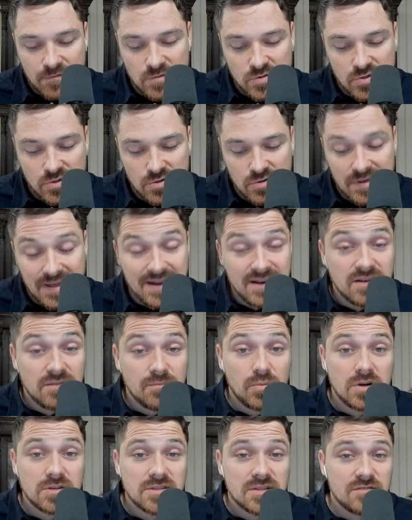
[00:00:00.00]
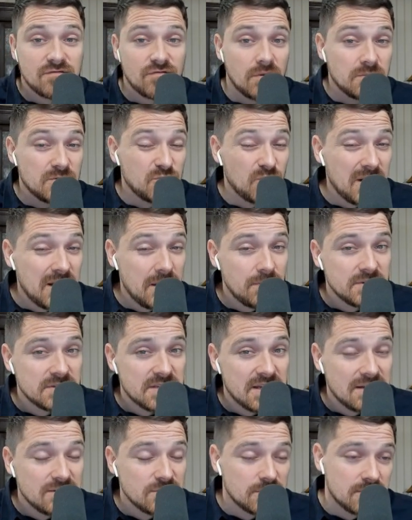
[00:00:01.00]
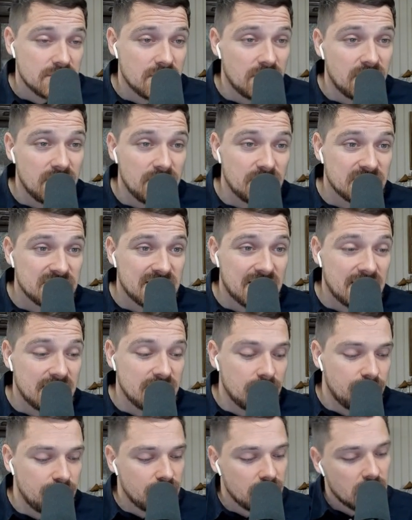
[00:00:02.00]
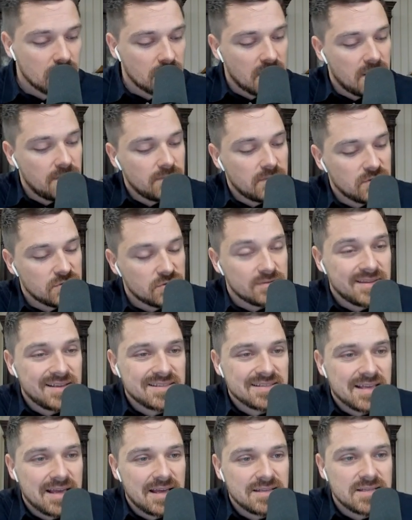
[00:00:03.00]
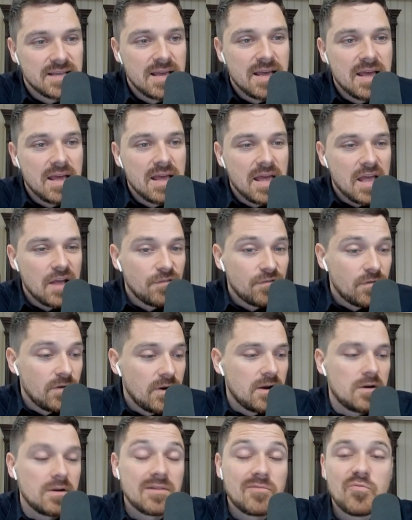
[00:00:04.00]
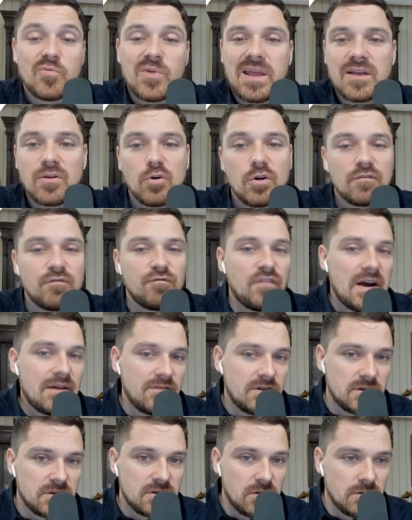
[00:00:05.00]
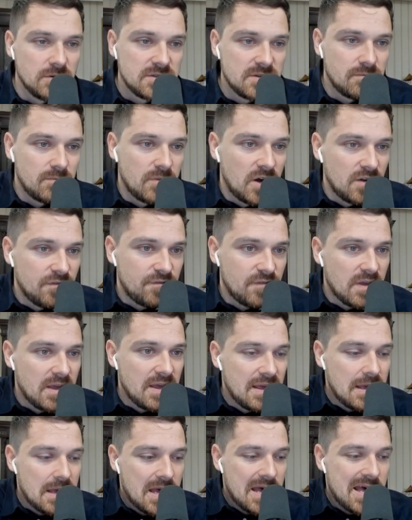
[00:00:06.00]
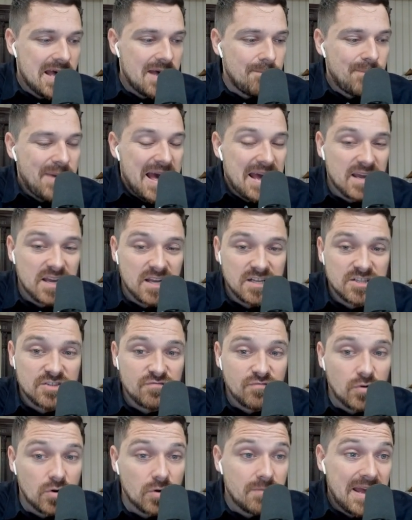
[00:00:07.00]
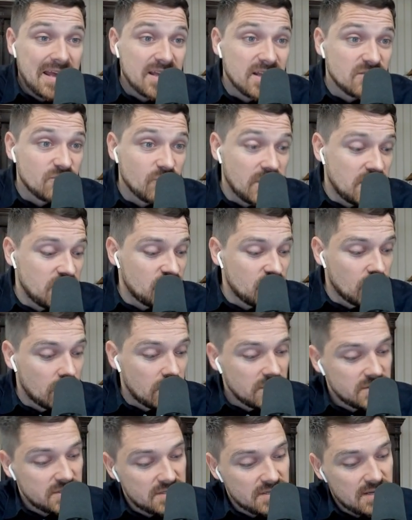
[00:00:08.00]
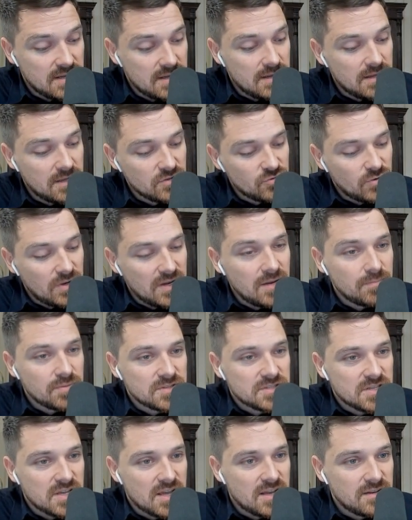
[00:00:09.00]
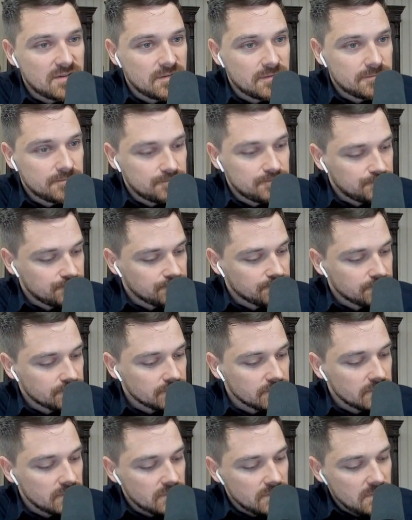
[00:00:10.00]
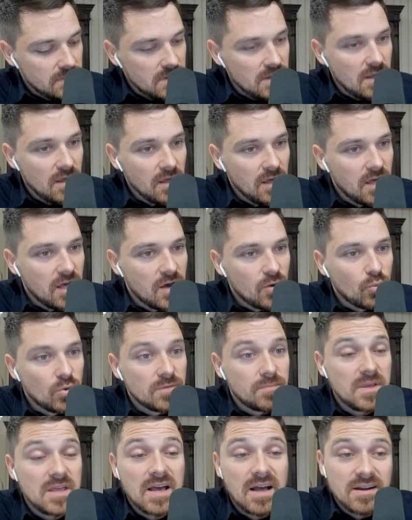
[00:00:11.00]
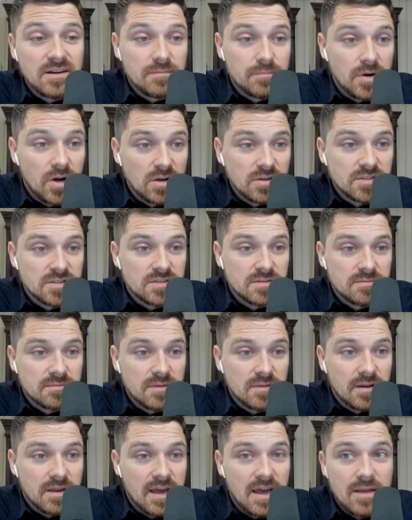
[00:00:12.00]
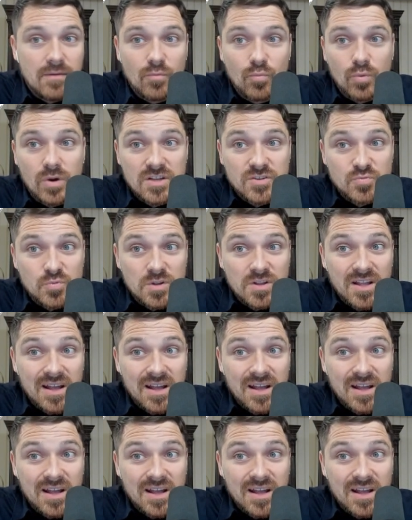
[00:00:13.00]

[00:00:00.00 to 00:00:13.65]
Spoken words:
to get a deposit from 20% to 30%. Okay, so in this case, if we're agreeing on $500 a month package for making 20 shorts, 20% would be $100, okay, which would